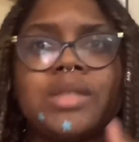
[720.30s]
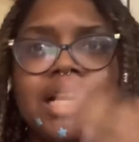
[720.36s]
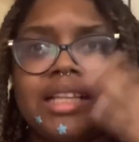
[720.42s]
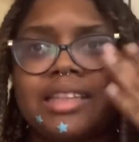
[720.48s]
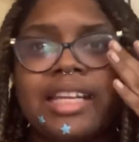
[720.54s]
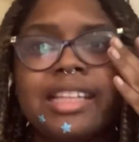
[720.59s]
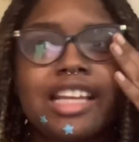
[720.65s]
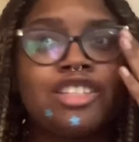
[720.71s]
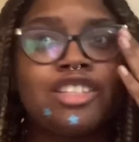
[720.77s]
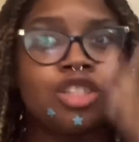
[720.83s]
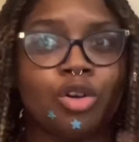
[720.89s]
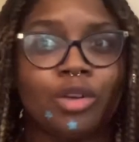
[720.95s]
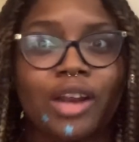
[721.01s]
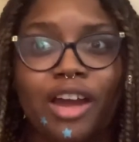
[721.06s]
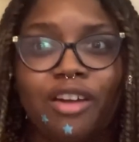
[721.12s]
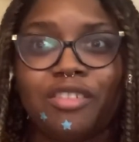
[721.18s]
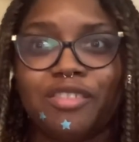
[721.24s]
I think they
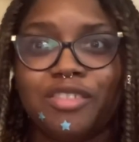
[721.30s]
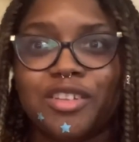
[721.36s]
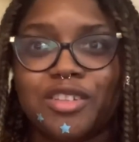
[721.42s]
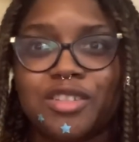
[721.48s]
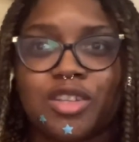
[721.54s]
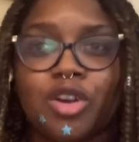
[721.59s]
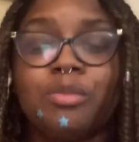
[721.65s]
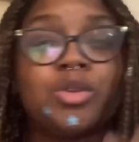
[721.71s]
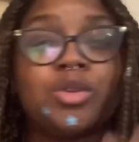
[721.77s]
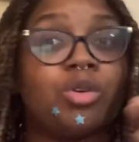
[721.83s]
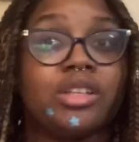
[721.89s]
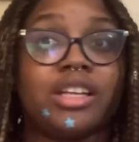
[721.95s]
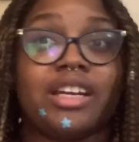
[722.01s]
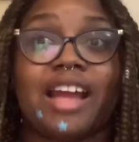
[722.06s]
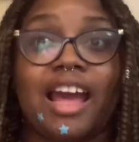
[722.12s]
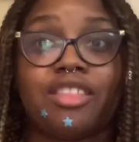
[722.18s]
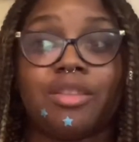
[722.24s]
sold out of the soaps or they
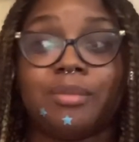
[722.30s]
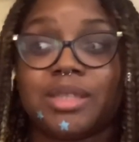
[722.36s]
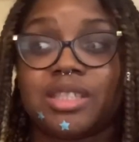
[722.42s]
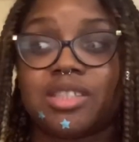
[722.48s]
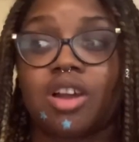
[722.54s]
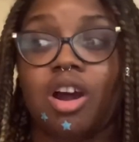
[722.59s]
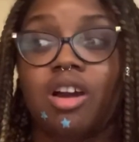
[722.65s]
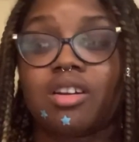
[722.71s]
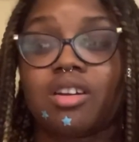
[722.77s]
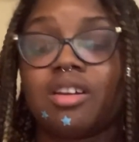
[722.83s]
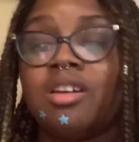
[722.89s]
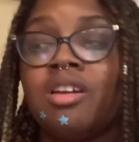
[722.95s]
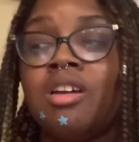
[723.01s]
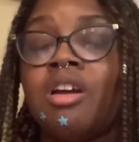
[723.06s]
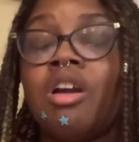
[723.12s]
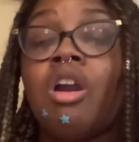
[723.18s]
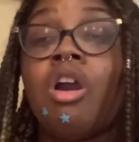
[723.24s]
didn't have them in stock
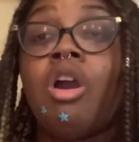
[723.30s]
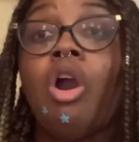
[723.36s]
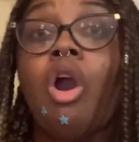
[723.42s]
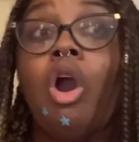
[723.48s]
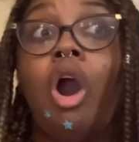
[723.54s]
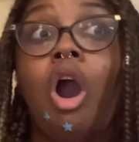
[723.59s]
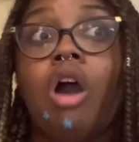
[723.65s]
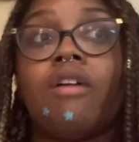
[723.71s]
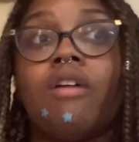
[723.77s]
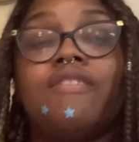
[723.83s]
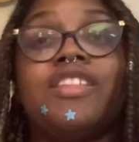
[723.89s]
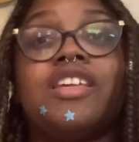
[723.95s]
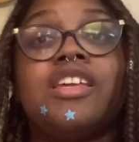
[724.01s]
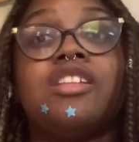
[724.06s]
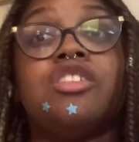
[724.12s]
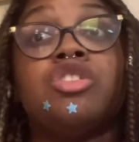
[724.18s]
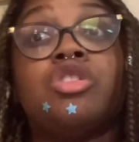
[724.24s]
of
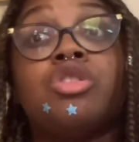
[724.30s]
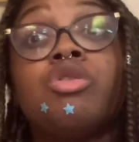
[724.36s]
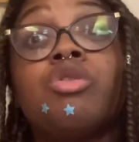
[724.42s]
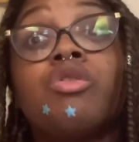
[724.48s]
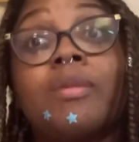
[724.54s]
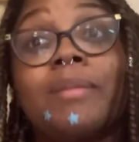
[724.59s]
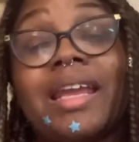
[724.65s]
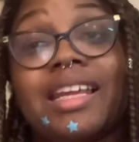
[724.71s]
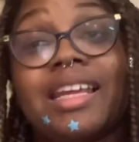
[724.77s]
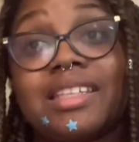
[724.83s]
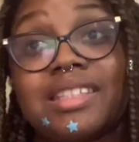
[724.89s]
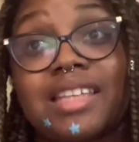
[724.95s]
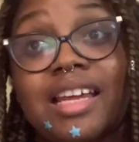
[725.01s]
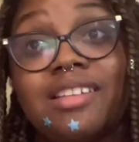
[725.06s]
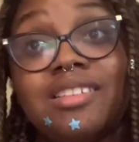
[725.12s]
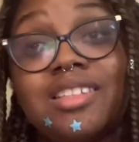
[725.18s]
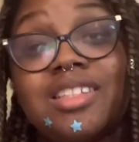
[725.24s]
the two remaining
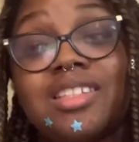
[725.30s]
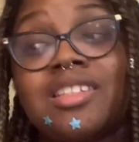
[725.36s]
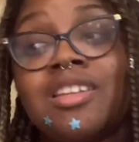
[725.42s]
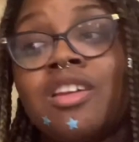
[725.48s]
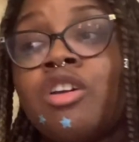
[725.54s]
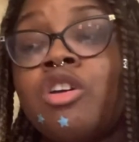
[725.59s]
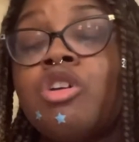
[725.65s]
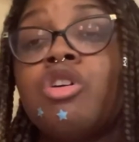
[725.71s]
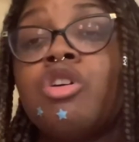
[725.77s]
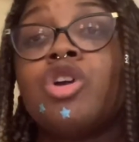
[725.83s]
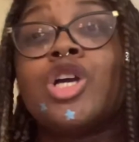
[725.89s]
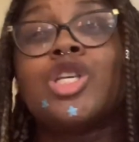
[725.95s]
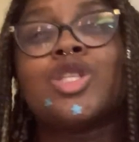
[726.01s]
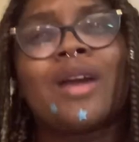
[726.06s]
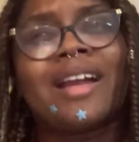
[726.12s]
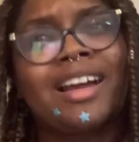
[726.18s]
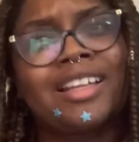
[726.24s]
scents.
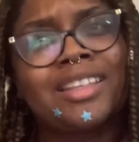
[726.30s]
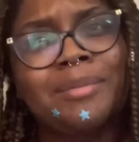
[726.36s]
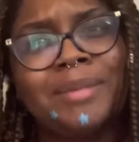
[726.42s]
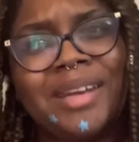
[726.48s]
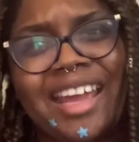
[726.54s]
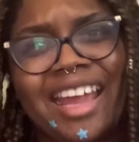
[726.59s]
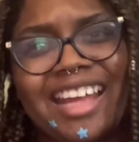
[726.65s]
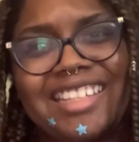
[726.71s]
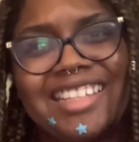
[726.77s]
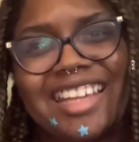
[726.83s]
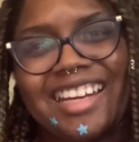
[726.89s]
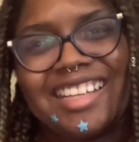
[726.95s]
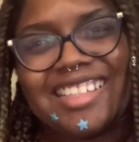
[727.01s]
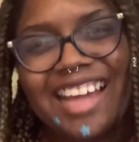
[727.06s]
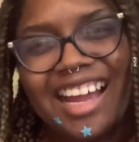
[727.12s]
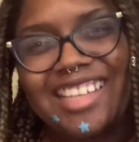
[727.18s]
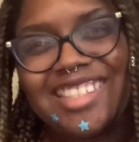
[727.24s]
So I got them in hand
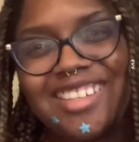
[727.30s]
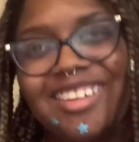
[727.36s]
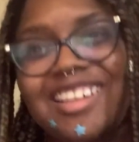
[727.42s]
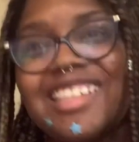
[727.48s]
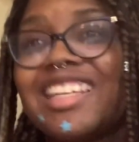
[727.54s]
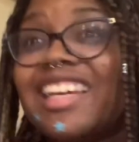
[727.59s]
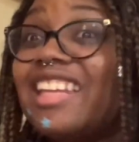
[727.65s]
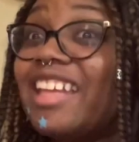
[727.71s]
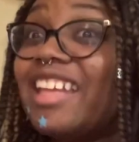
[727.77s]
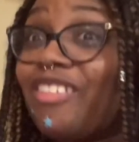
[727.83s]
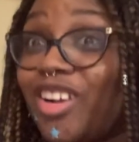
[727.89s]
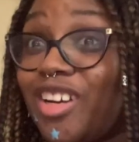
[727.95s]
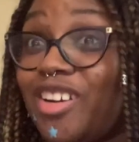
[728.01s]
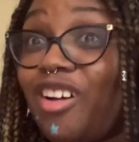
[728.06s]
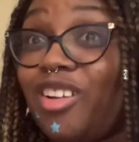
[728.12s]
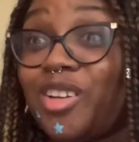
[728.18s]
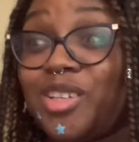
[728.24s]
sanitizer because again, they were a
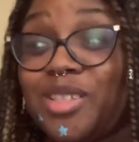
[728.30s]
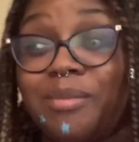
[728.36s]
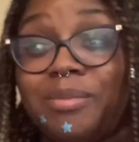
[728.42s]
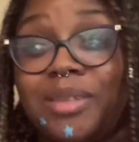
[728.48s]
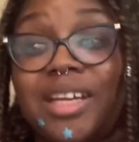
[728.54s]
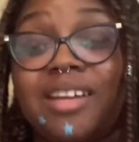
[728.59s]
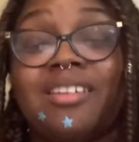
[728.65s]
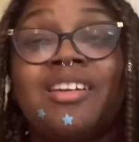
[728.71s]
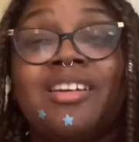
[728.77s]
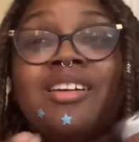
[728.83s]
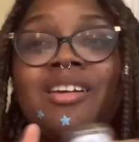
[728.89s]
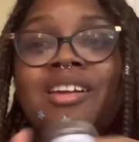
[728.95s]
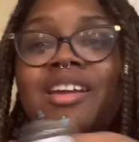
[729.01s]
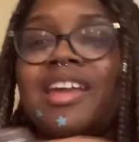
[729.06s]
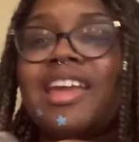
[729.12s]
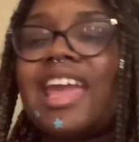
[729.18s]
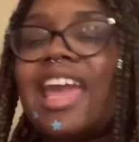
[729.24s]
dollar something
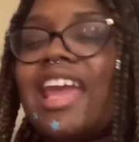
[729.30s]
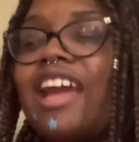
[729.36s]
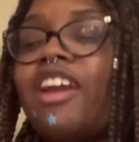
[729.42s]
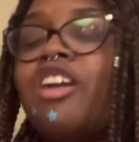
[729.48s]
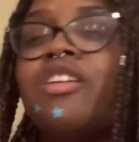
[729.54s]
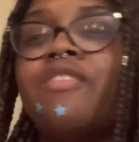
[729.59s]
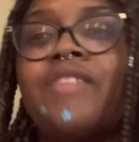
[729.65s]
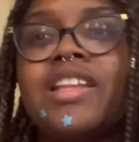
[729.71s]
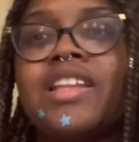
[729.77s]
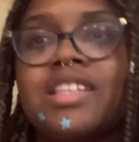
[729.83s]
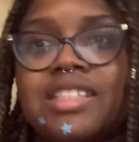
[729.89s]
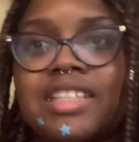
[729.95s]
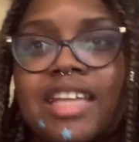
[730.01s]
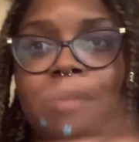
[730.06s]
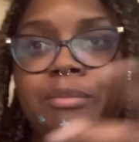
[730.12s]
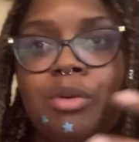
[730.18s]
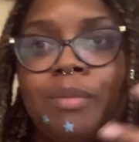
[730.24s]
and I couldn't find the
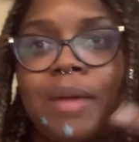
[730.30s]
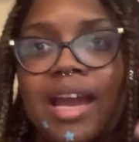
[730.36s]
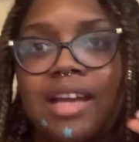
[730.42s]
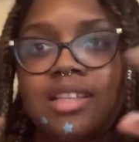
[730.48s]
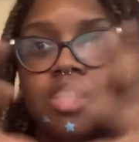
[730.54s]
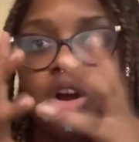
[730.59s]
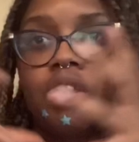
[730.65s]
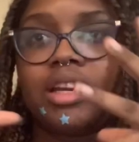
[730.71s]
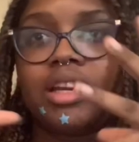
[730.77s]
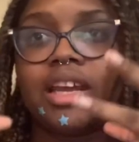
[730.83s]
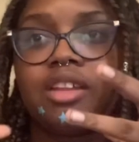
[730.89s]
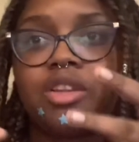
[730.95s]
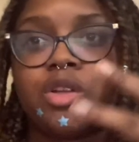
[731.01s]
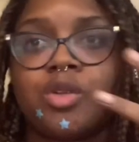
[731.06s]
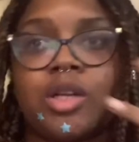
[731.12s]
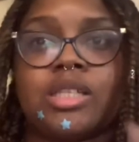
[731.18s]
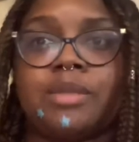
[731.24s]
sample packs all
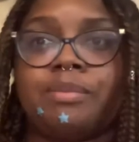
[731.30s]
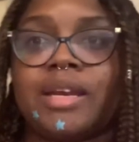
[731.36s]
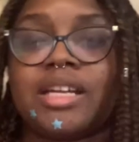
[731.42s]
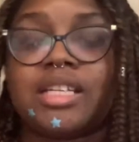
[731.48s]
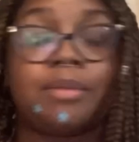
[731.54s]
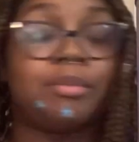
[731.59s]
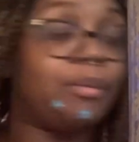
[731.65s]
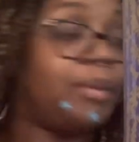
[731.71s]
together. So I just picked up a